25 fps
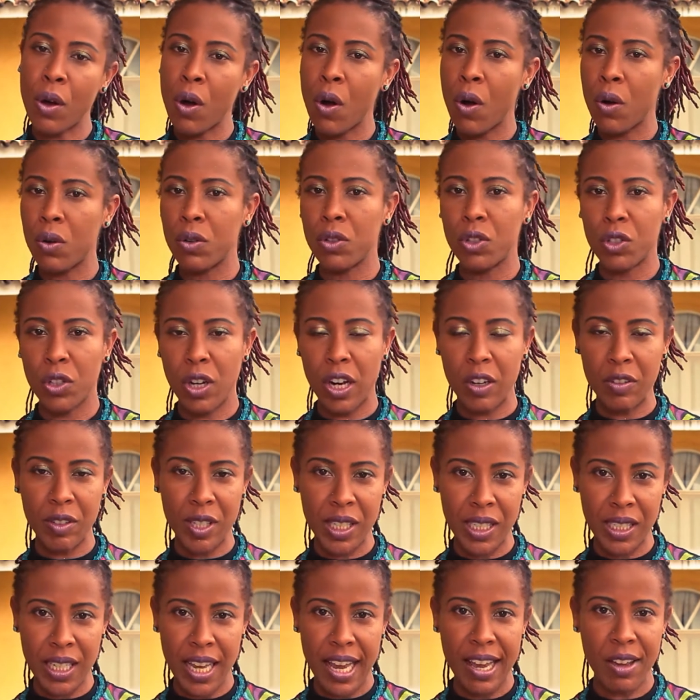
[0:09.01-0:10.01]
culture of
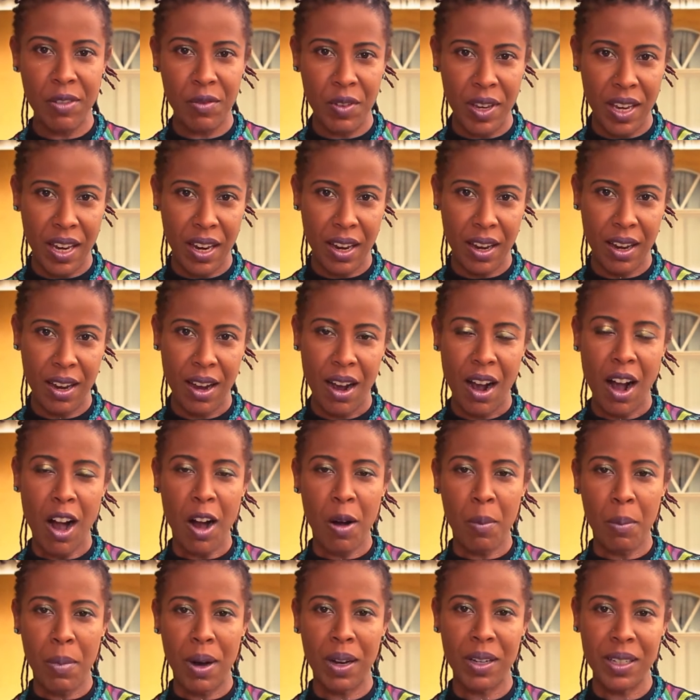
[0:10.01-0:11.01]
saving
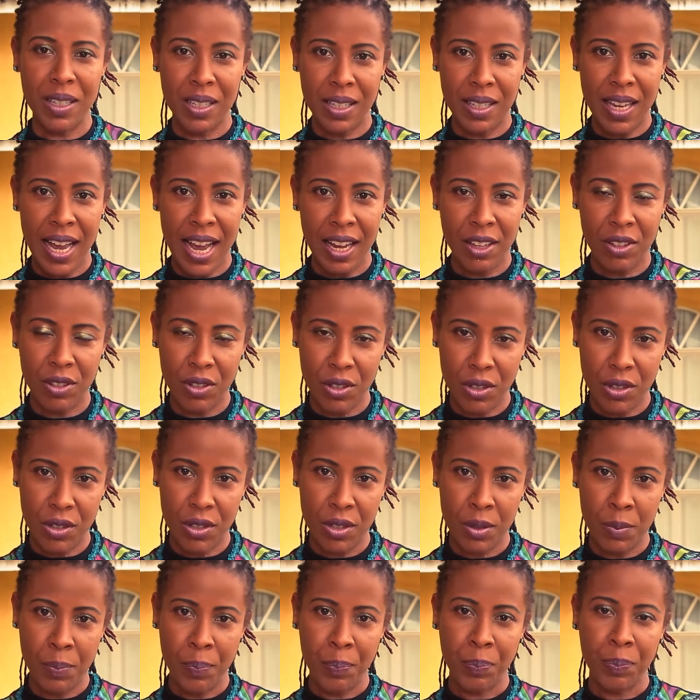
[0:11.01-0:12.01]
amongst
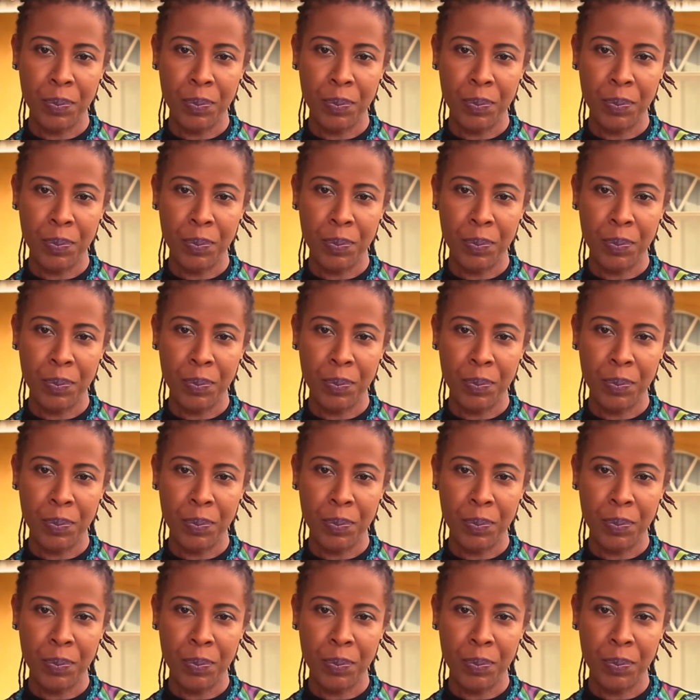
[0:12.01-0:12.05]
dancers.